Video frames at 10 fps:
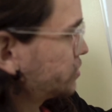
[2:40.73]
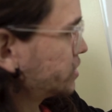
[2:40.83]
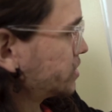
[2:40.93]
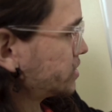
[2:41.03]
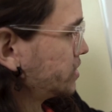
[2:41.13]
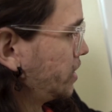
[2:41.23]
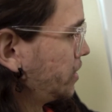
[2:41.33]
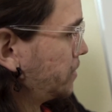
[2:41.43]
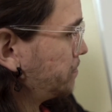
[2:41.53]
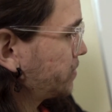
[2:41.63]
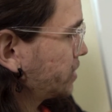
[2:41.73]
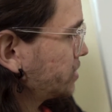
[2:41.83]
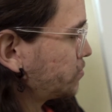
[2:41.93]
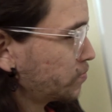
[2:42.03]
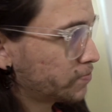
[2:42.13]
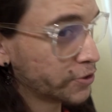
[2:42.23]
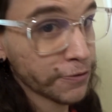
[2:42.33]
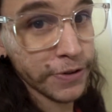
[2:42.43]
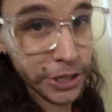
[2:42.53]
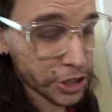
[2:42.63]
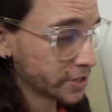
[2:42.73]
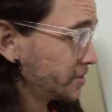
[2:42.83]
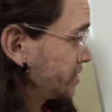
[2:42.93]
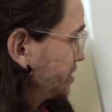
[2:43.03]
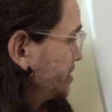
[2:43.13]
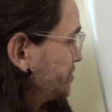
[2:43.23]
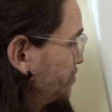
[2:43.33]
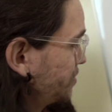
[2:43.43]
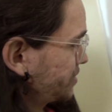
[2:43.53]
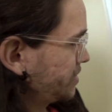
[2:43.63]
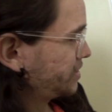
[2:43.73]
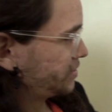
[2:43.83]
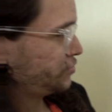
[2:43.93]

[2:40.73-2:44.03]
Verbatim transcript: the um, division, we're gonna